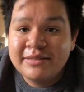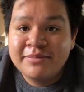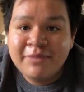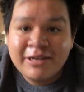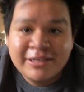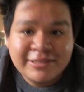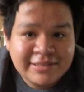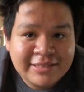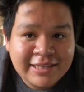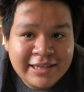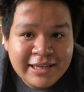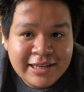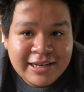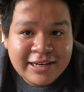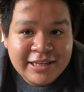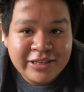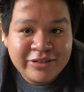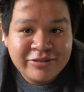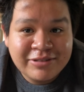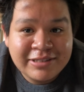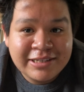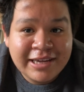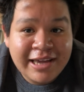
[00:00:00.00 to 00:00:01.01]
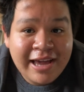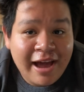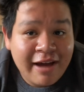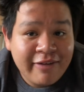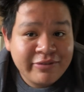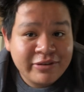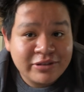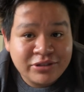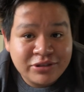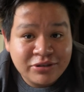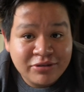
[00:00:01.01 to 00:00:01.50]
is my skin using it
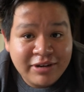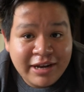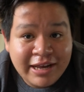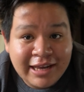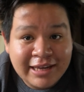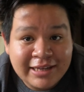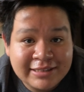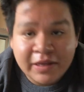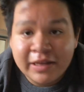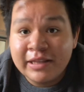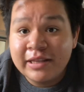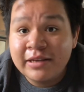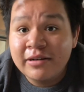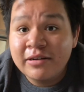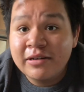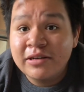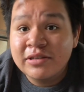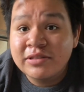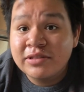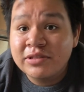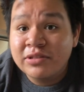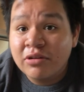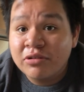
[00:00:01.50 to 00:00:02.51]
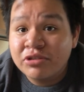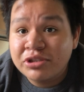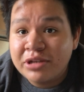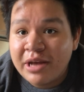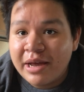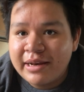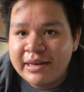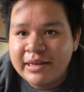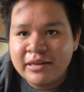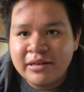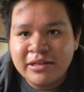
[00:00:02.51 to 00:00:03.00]
after 2 days. It literally looks so
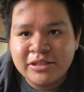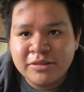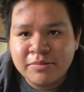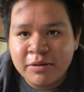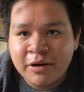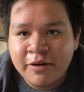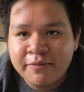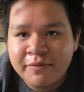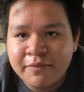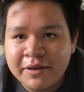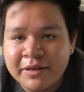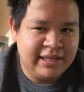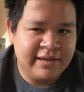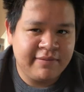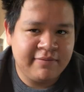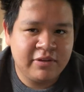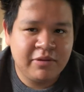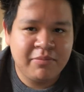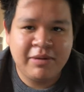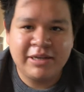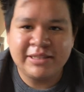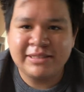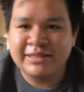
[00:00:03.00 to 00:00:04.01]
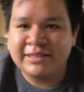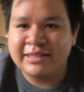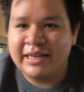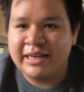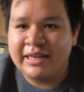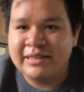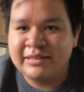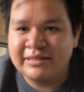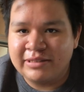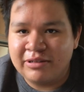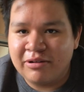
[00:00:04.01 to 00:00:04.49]
shiny. It looks perfect. Even though my
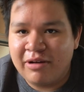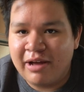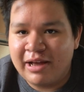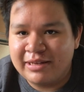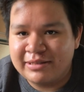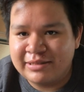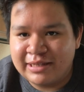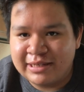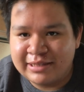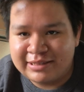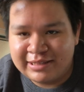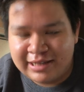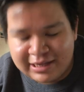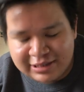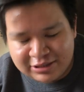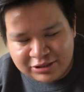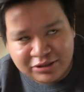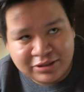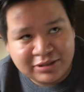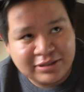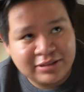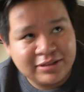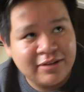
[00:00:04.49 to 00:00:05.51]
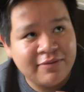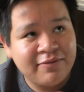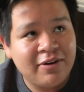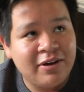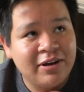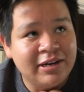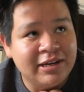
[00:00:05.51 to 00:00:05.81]
skin still has like texture and stuff on